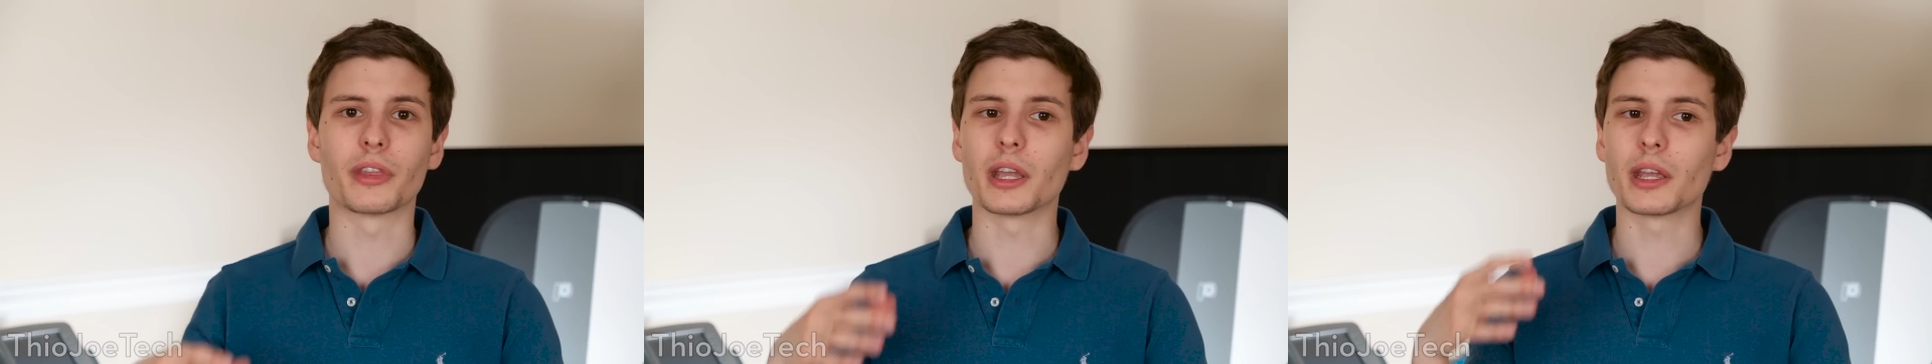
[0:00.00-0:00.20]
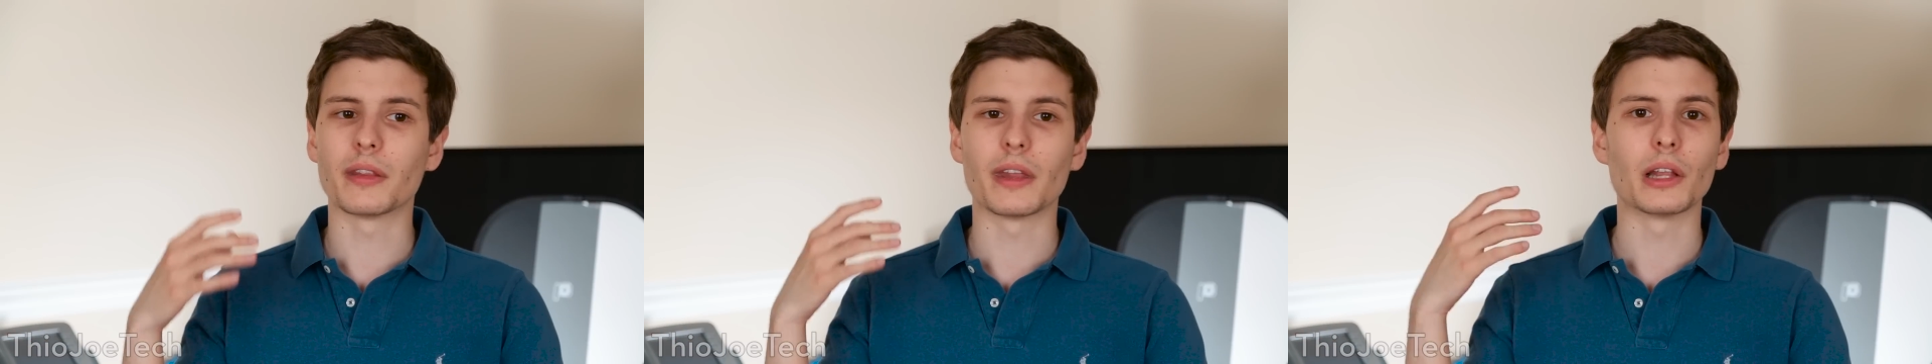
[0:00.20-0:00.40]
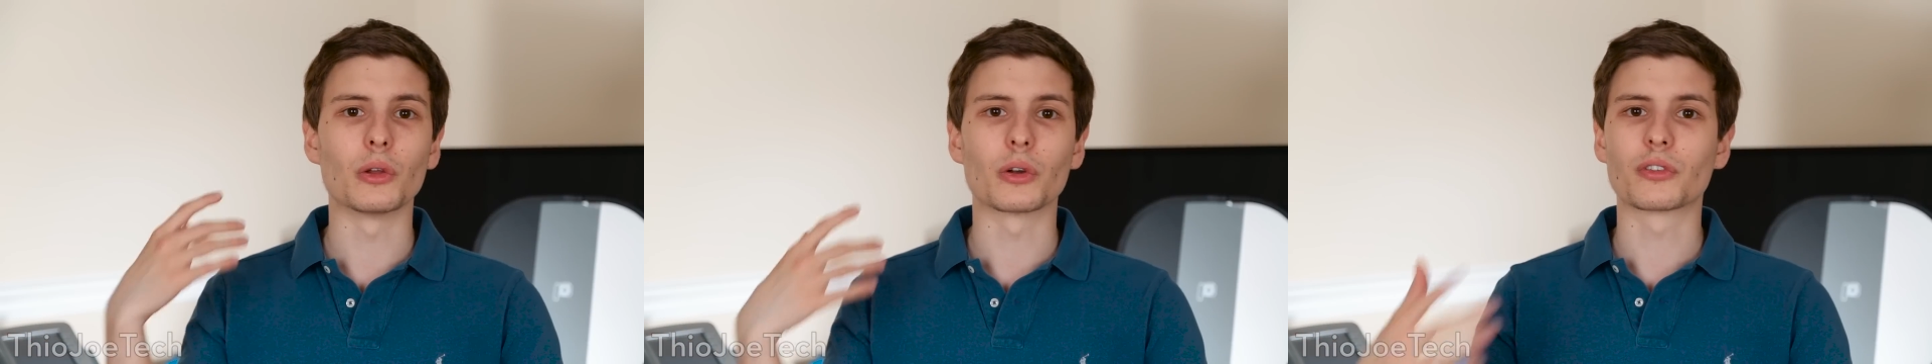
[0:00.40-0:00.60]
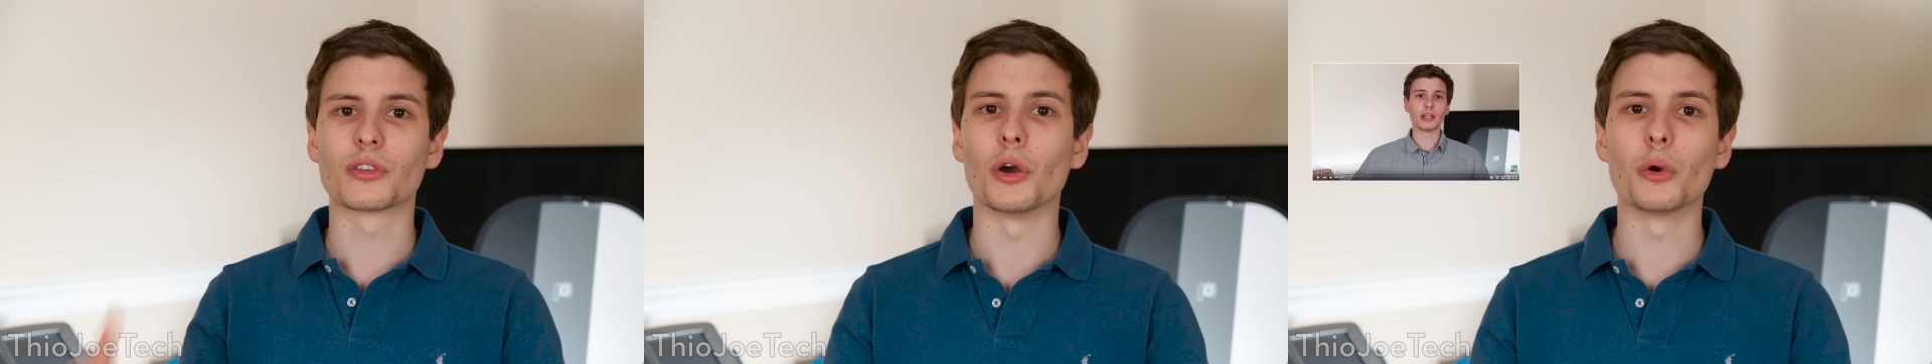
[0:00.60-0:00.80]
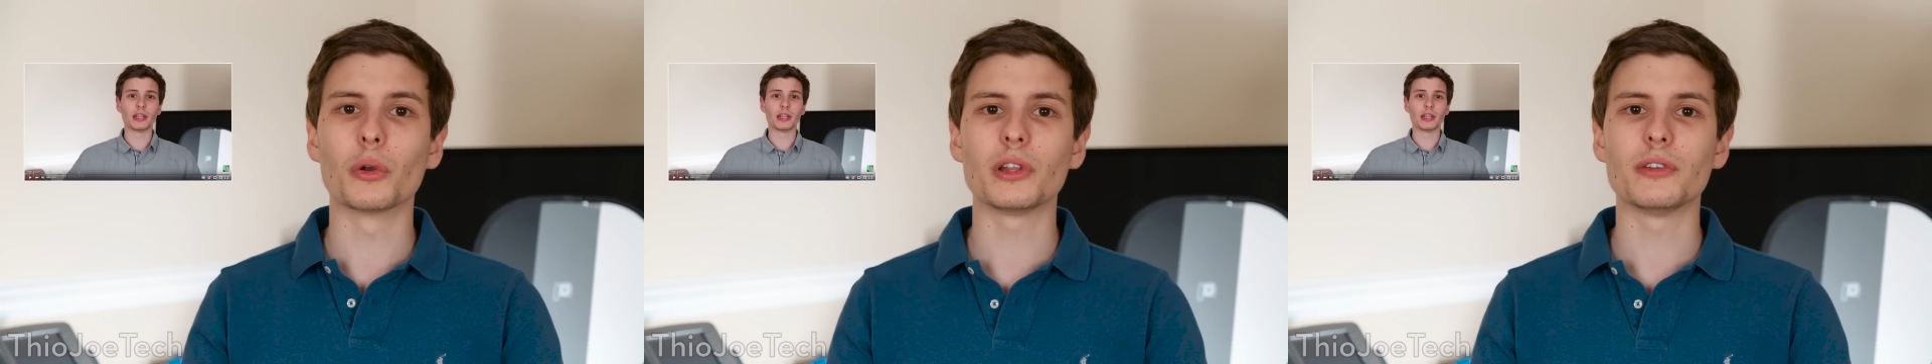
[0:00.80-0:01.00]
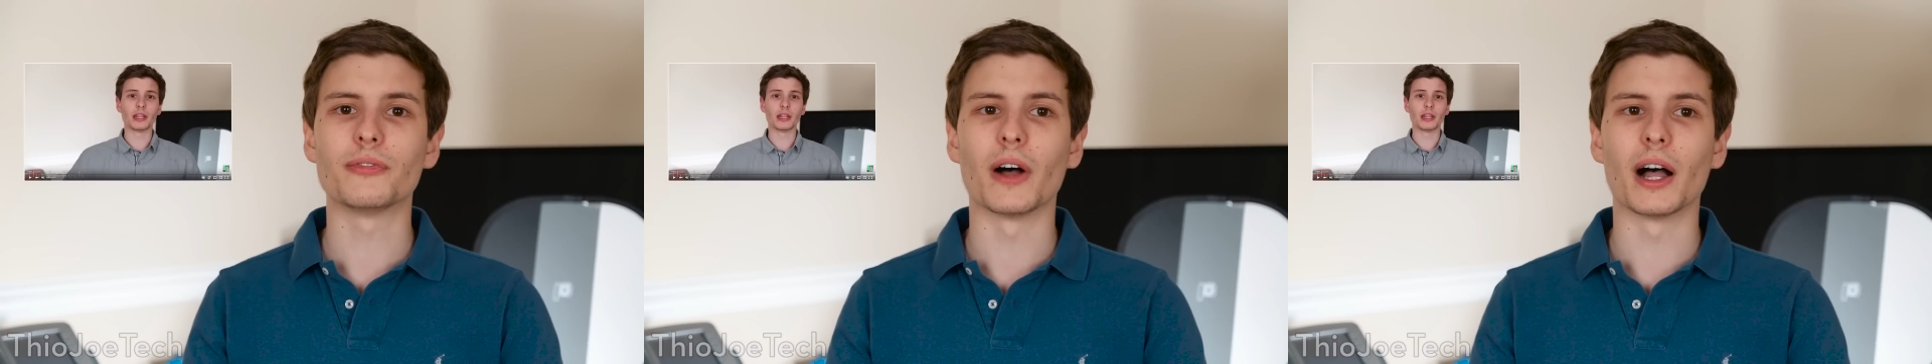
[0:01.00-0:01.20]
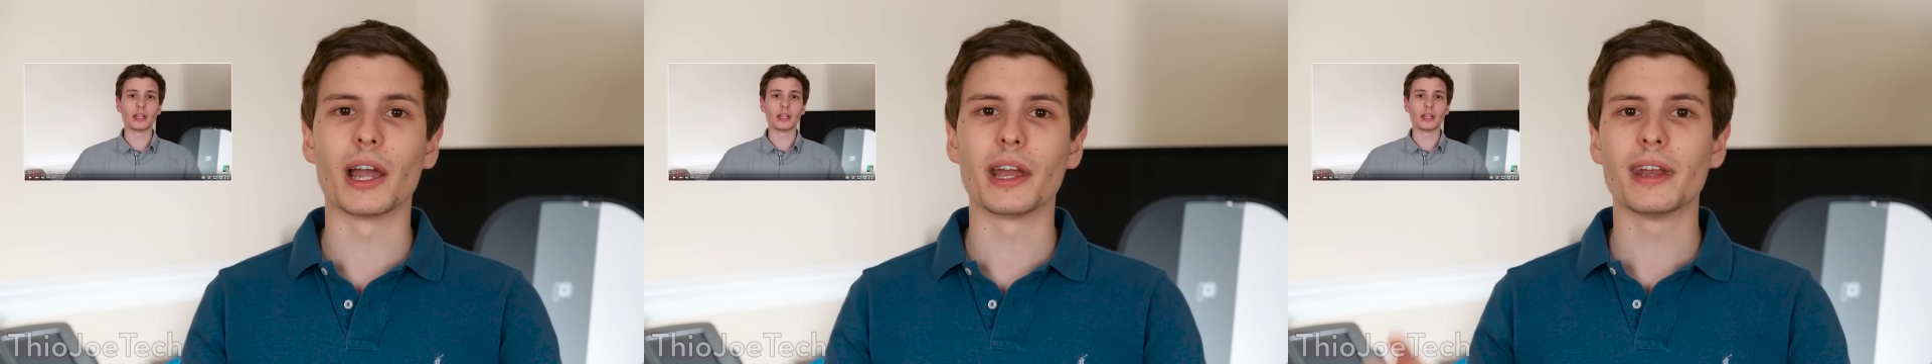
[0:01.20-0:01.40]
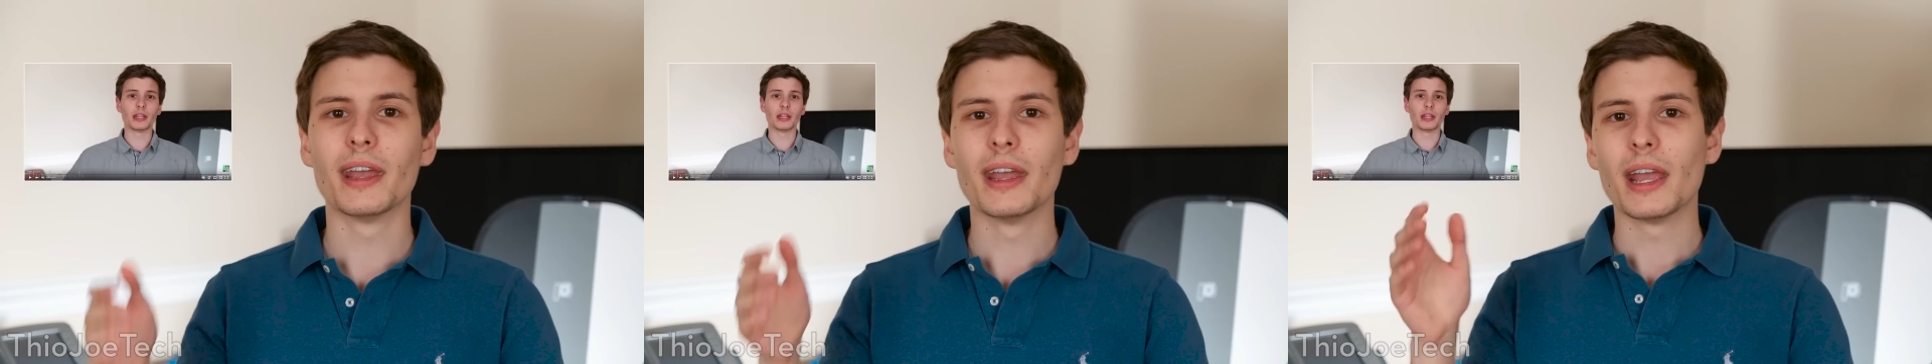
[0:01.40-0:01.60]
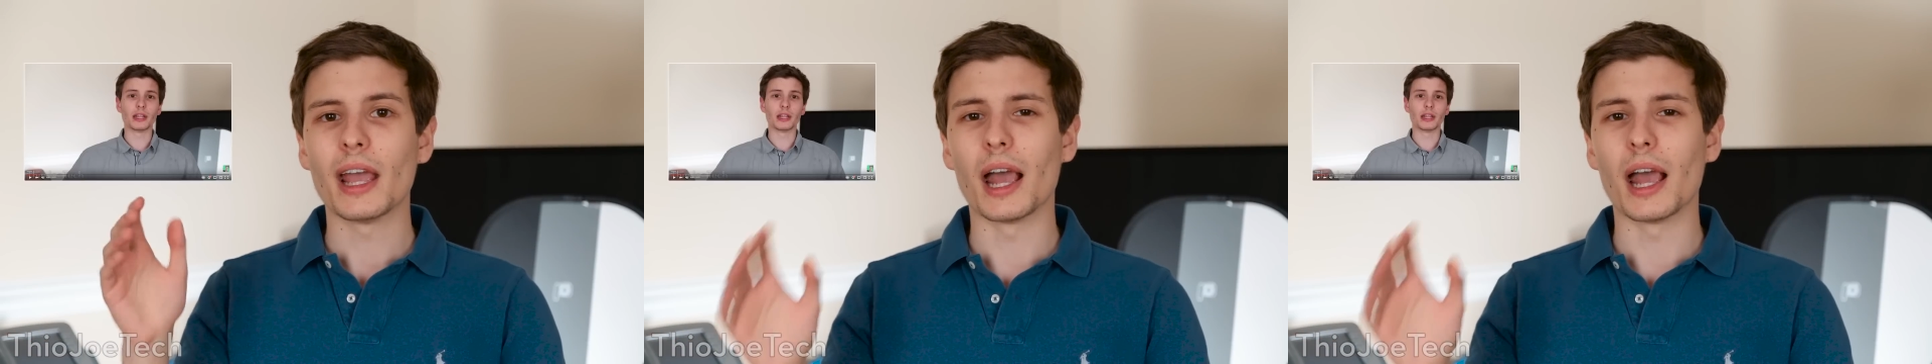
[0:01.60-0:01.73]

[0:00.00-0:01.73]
thinking they looked totally fine,